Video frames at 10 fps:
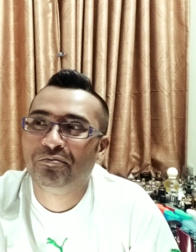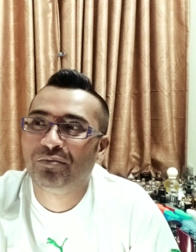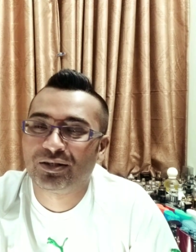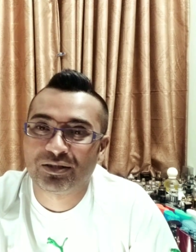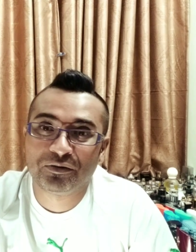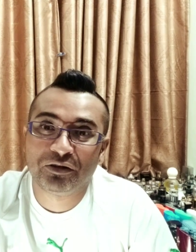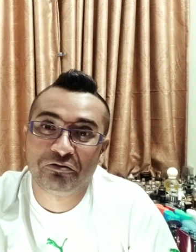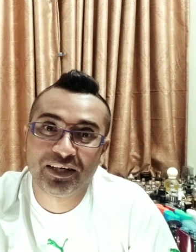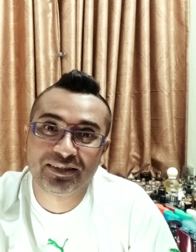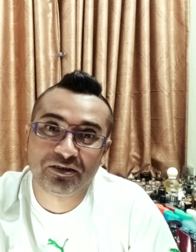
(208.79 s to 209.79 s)
but some of the
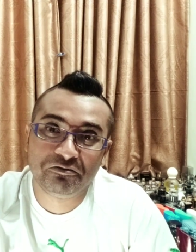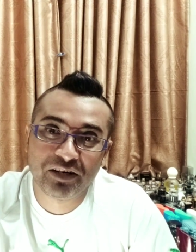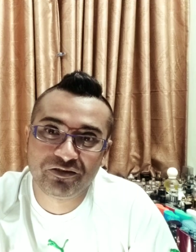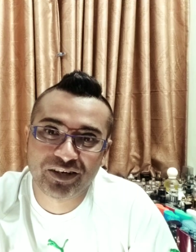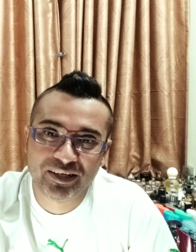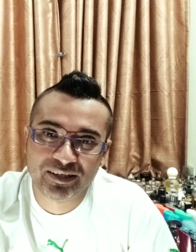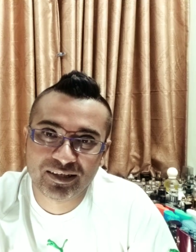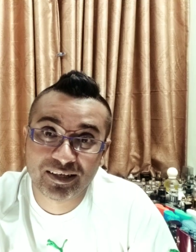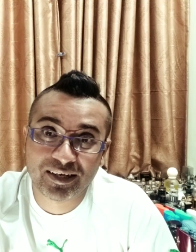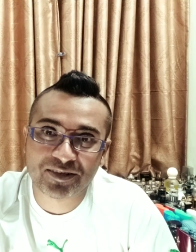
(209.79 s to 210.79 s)
fragrances are very very
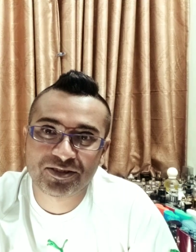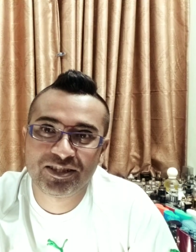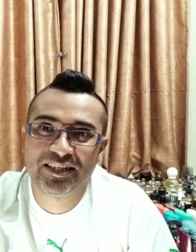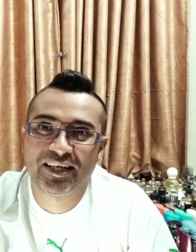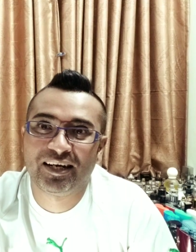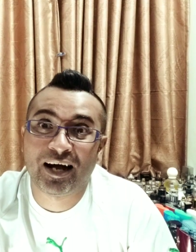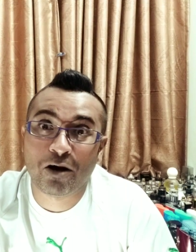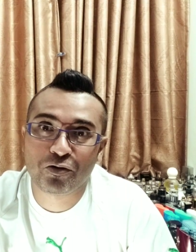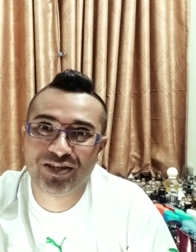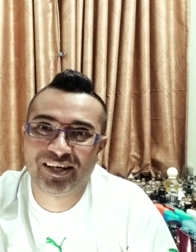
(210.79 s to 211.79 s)
gutsy and
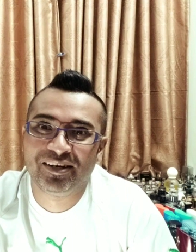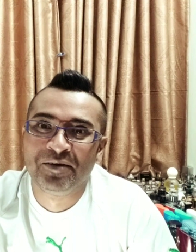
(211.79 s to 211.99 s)
out there